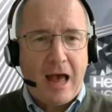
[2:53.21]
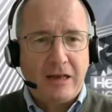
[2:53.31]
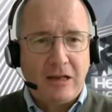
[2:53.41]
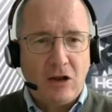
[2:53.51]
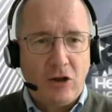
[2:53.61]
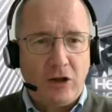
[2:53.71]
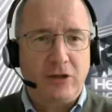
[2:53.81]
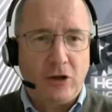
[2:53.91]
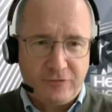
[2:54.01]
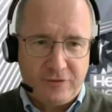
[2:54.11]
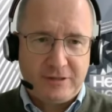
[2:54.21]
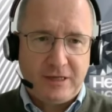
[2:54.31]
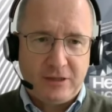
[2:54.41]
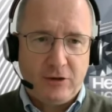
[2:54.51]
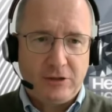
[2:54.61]
and a lot of these
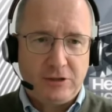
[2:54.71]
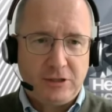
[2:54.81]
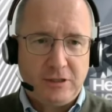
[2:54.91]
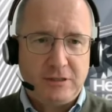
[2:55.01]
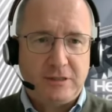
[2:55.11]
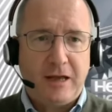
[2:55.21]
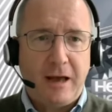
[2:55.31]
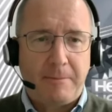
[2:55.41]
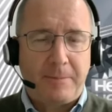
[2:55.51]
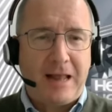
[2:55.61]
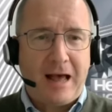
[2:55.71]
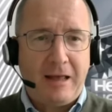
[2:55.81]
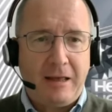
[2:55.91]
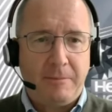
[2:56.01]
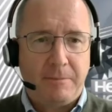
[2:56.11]
technologies
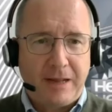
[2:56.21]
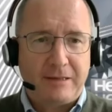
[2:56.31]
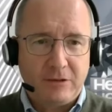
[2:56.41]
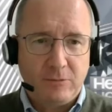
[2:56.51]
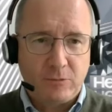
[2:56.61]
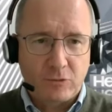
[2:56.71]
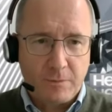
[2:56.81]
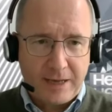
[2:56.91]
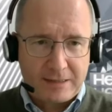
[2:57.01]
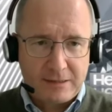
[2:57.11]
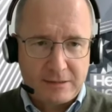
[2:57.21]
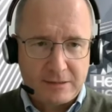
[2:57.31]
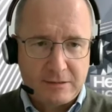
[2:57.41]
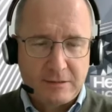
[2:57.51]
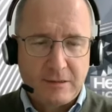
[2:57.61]
apply platinum group
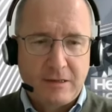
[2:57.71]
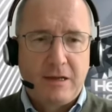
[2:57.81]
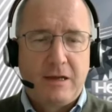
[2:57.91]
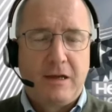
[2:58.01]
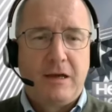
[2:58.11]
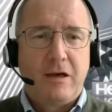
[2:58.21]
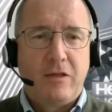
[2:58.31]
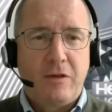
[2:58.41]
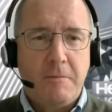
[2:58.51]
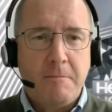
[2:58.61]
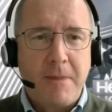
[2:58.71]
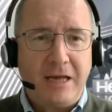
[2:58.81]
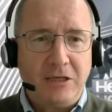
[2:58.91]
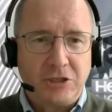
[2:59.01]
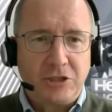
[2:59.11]
metals. The
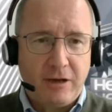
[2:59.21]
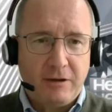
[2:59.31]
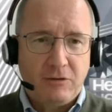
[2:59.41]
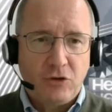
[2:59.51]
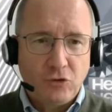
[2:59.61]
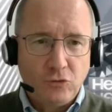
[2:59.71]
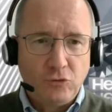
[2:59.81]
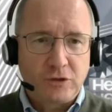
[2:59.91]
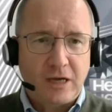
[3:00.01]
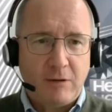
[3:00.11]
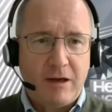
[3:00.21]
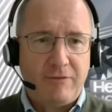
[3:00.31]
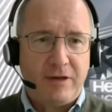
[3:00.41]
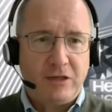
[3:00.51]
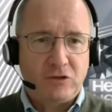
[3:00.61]
major use,
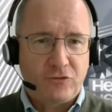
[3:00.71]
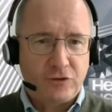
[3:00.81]
however, is